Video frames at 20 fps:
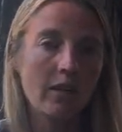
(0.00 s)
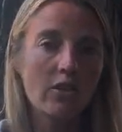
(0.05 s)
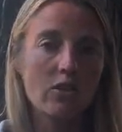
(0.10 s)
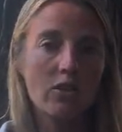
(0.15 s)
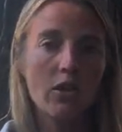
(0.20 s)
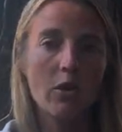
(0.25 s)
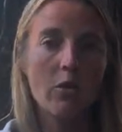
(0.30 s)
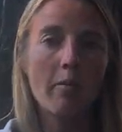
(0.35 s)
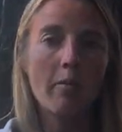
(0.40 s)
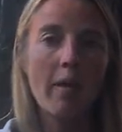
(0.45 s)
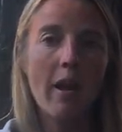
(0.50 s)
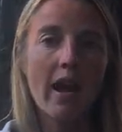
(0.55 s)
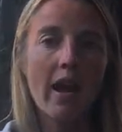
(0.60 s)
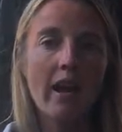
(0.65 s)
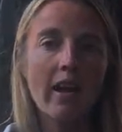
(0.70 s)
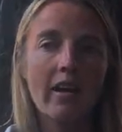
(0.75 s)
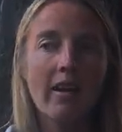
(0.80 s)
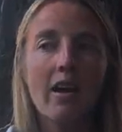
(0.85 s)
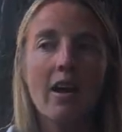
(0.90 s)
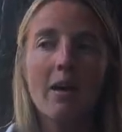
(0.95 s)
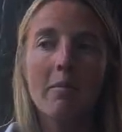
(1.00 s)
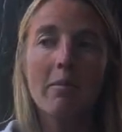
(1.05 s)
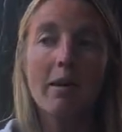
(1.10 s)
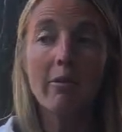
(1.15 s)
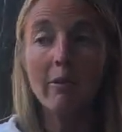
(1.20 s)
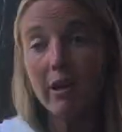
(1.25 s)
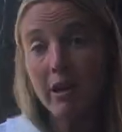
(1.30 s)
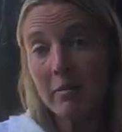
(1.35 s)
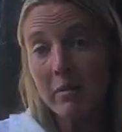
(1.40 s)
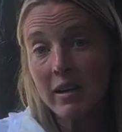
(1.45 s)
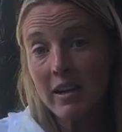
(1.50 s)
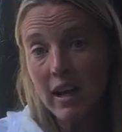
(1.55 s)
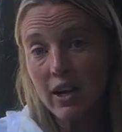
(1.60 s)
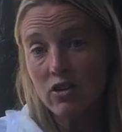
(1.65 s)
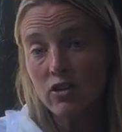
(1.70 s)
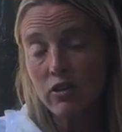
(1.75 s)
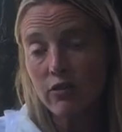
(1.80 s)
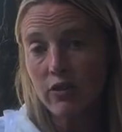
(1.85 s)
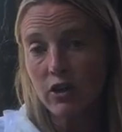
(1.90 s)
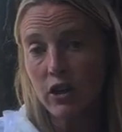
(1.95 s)
So my
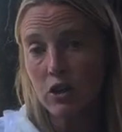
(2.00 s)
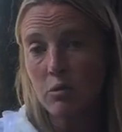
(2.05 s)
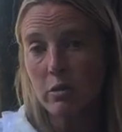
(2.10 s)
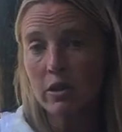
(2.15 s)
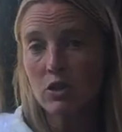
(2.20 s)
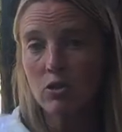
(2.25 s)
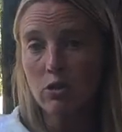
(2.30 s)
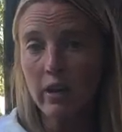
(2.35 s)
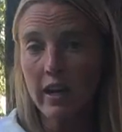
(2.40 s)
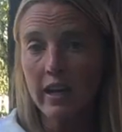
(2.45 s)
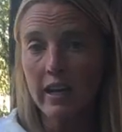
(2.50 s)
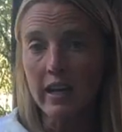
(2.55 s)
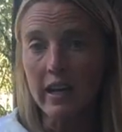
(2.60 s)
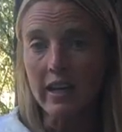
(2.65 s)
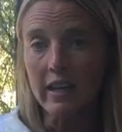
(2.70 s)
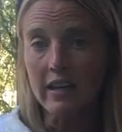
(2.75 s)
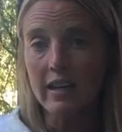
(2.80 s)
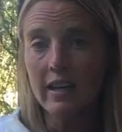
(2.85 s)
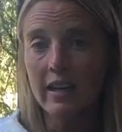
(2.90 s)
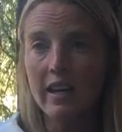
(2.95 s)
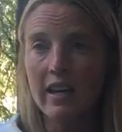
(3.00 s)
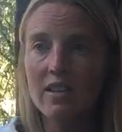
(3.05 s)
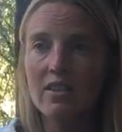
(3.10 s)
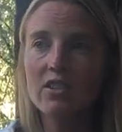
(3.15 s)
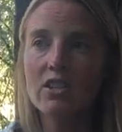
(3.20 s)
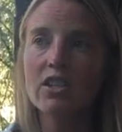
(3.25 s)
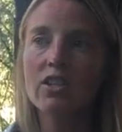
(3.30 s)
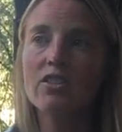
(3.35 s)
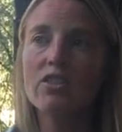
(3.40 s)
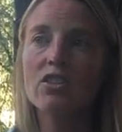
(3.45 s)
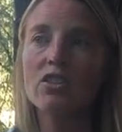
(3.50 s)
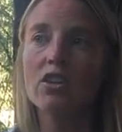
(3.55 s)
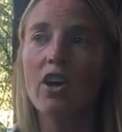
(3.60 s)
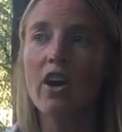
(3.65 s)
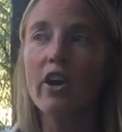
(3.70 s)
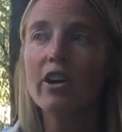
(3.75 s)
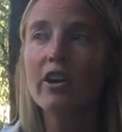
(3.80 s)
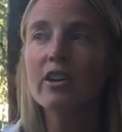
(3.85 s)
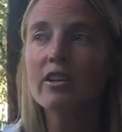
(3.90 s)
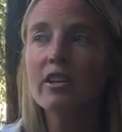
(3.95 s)
recommendation for you with training is to
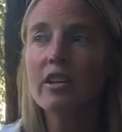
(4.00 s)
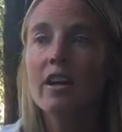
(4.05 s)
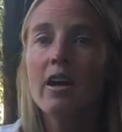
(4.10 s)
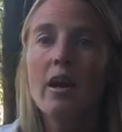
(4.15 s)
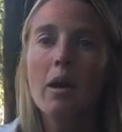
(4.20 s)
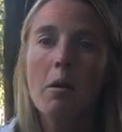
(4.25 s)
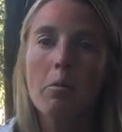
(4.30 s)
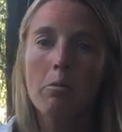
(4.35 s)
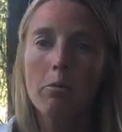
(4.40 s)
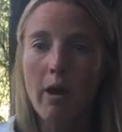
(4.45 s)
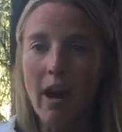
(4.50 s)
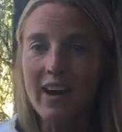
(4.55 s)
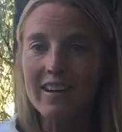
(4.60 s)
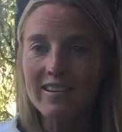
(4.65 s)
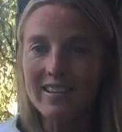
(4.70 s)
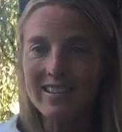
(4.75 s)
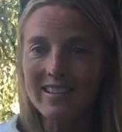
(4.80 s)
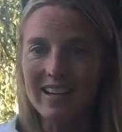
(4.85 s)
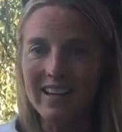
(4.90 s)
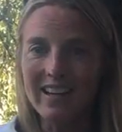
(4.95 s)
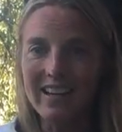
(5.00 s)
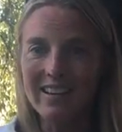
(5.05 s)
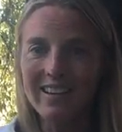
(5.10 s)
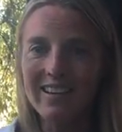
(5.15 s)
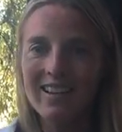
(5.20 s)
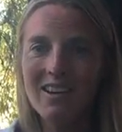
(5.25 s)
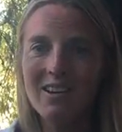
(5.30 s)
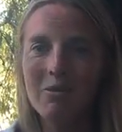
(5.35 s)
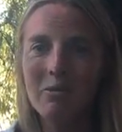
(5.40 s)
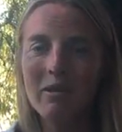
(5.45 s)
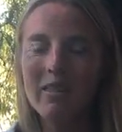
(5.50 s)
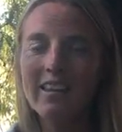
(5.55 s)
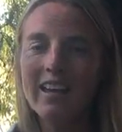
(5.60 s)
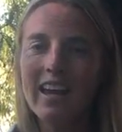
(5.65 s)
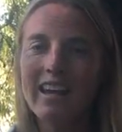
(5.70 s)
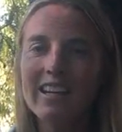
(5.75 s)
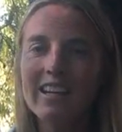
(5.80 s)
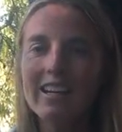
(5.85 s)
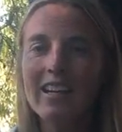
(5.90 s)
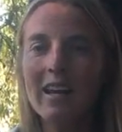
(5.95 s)
start practicing with
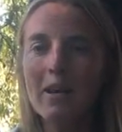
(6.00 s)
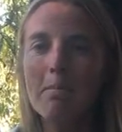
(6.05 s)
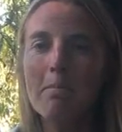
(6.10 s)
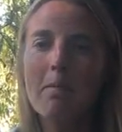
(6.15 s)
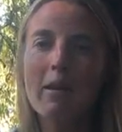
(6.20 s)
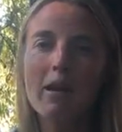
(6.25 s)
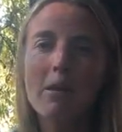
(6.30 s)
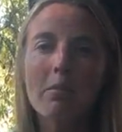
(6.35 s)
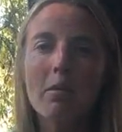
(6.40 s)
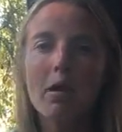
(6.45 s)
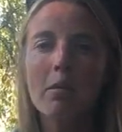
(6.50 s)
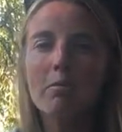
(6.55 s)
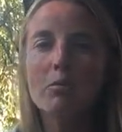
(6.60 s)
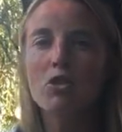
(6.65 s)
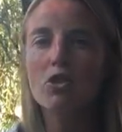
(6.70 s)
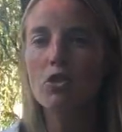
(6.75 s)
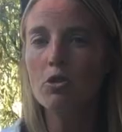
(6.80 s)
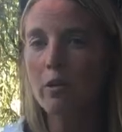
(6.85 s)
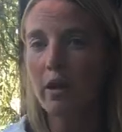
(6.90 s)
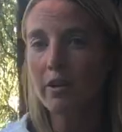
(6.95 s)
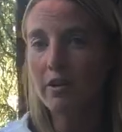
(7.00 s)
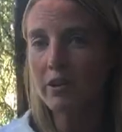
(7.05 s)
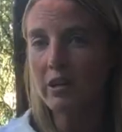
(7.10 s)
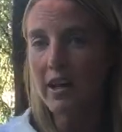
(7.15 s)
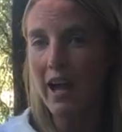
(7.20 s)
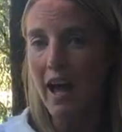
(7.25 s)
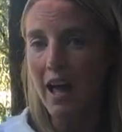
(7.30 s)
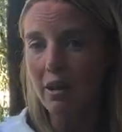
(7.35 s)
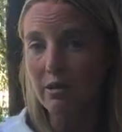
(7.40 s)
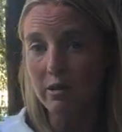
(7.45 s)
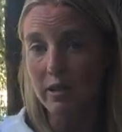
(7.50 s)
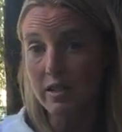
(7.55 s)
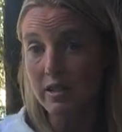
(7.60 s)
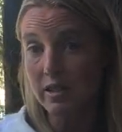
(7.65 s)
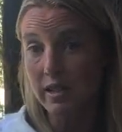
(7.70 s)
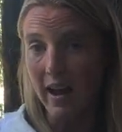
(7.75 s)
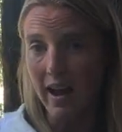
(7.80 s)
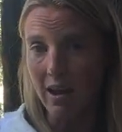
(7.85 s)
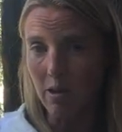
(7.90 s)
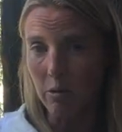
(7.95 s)
getting in minimum 200 calories
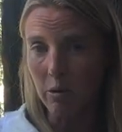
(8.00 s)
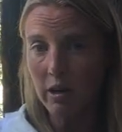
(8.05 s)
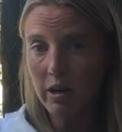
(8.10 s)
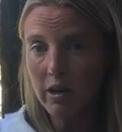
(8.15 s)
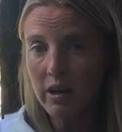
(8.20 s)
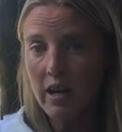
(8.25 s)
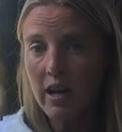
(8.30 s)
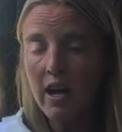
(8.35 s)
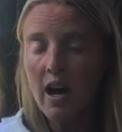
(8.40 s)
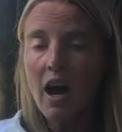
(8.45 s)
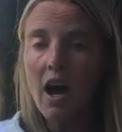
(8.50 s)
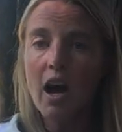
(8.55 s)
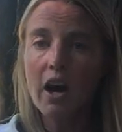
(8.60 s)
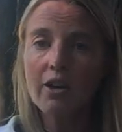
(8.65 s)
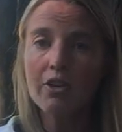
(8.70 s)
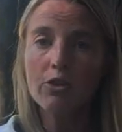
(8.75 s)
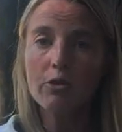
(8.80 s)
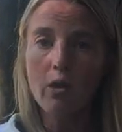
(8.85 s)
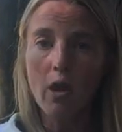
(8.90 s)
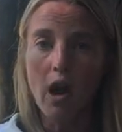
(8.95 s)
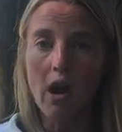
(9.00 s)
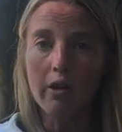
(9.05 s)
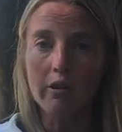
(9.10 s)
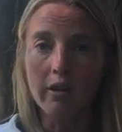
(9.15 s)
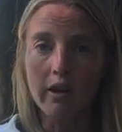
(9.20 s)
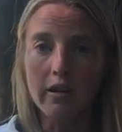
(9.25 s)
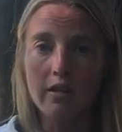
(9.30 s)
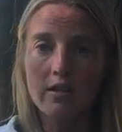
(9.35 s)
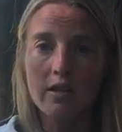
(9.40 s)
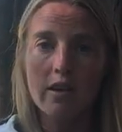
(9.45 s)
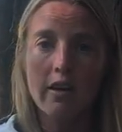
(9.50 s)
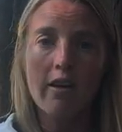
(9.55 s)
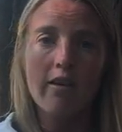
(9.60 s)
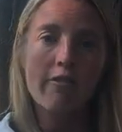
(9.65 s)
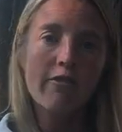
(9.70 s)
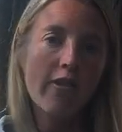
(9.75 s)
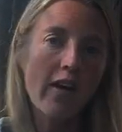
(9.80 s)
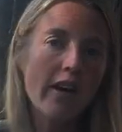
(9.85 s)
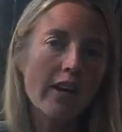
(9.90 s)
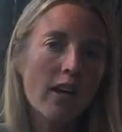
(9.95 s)
an hour on your long runs.
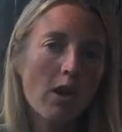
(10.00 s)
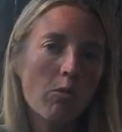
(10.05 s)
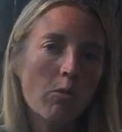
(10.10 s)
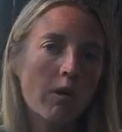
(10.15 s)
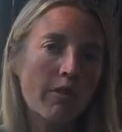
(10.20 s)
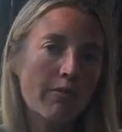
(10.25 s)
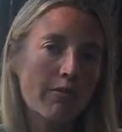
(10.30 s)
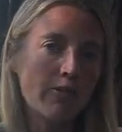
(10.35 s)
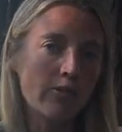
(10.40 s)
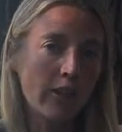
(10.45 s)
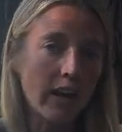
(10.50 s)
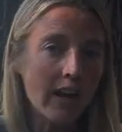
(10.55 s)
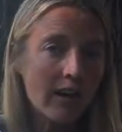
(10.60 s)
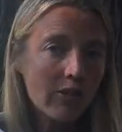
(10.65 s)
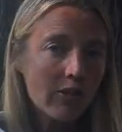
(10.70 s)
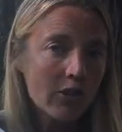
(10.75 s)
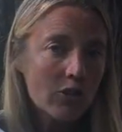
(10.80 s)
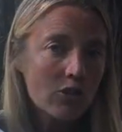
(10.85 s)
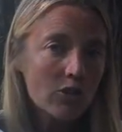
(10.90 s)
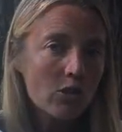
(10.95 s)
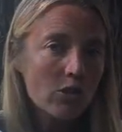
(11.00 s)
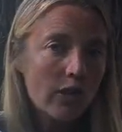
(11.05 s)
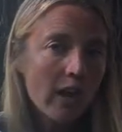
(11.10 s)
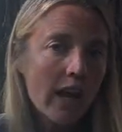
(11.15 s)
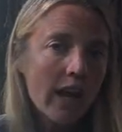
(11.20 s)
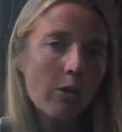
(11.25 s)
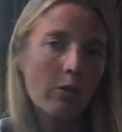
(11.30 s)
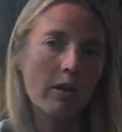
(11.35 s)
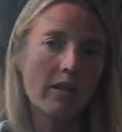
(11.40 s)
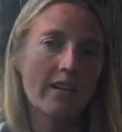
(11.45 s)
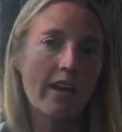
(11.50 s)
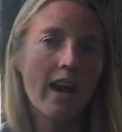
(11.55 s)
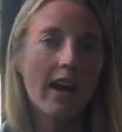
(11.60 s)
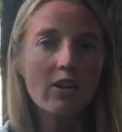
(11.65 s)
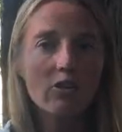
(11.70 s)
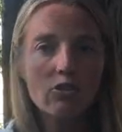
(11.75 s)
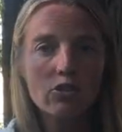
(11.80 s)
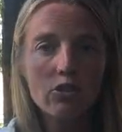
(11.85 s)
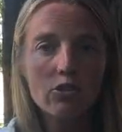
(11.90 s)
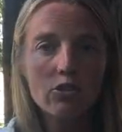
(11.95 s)
Find out what flavors you like, what
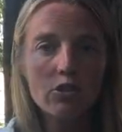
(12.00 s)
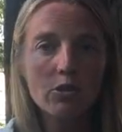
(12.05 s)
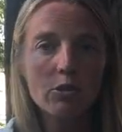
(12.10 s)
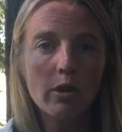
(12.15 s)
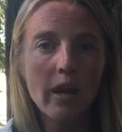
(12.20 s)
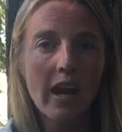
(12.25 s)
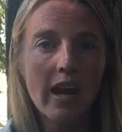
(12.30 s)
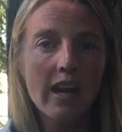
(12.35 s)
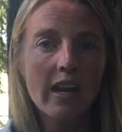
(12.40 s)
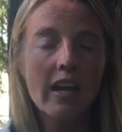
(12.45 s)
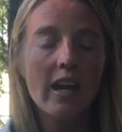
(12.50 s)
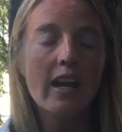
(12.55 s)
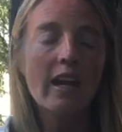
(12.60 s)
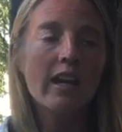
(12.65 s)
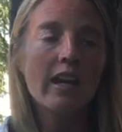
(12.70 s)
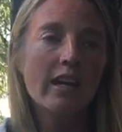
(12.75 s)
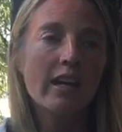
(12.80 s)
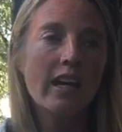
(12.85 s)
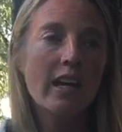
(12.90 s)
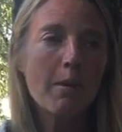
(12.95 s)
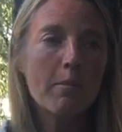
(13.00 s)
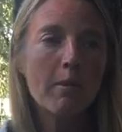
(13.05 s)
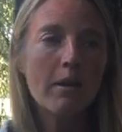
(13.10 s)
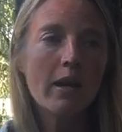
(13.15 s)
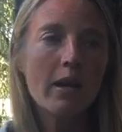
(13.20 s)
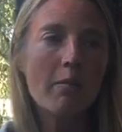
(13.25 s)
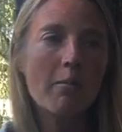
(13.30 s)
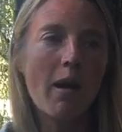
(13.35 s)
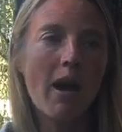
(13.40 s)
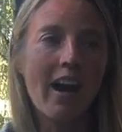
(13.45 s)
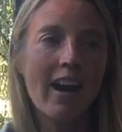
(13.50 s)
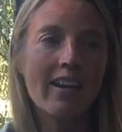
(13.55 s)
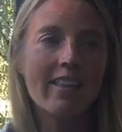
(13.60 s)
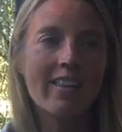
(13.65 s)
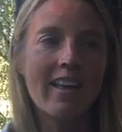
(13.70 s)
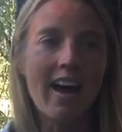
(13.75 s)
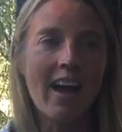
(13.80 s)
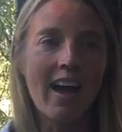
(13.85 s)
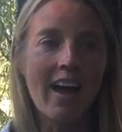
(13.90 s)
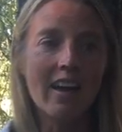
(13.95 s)
textures you like, keeping in
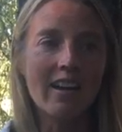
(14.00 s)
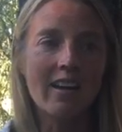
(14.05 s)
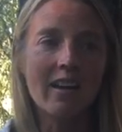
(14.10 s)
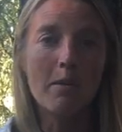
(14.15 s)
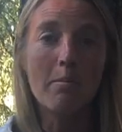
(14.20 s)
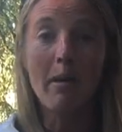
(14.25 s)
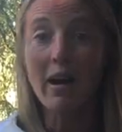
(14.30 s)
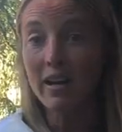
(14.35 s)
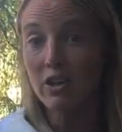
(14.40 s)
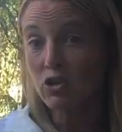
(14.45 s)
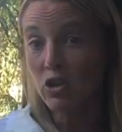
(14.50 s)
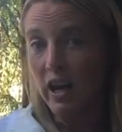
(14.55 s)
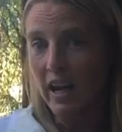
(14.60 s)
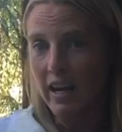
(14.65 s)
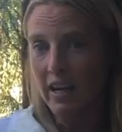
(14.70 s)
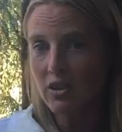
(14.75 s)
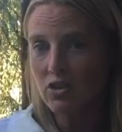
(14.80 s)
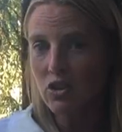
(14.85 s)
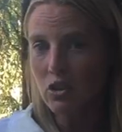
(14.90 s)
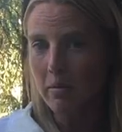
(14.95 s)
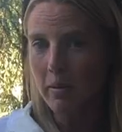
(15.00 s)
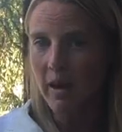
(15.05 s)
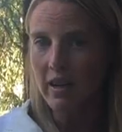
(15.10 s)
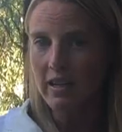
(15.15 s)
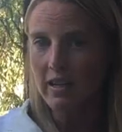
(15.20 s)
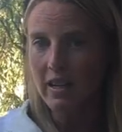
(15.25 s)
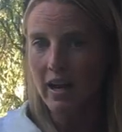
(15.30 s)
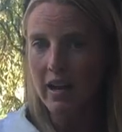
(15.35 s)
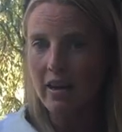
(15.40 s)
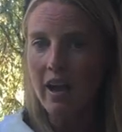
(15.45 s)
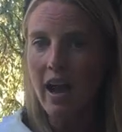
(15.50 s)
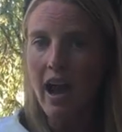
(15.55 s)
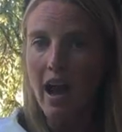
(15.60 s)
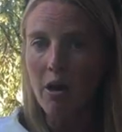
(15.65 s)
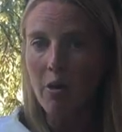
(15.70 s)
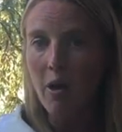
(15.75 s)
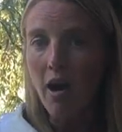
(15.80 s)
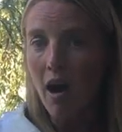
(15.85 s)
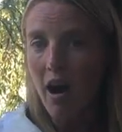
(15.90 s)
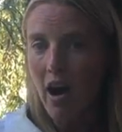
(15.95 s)
mind that it might change depending on
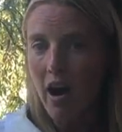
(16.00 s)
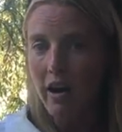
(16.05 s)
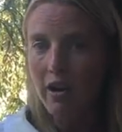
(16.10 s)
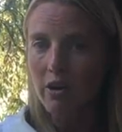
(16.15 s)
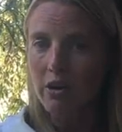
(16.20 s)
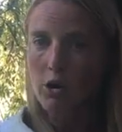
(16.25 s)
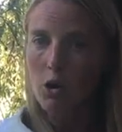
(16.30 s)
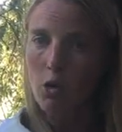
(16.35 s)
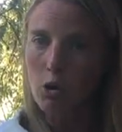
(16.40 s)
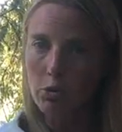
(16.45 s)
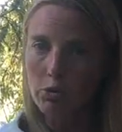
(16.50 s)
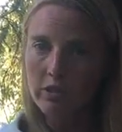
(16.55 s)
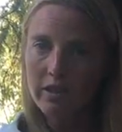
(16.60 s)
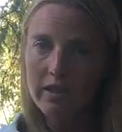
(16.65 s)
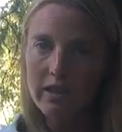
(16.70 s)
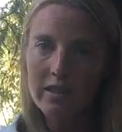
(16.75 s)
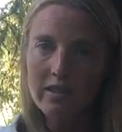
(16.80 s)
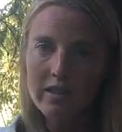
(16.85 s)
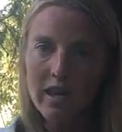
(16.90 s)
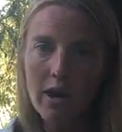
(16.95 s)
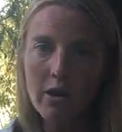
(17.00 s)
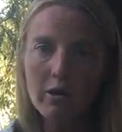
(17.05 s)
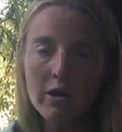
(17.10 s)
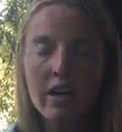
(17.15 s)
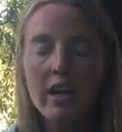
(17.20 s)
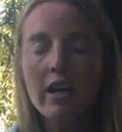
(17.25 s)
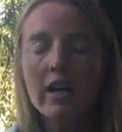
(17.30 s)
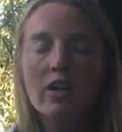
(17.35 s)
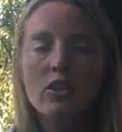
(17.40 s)
how hot or cold it is out.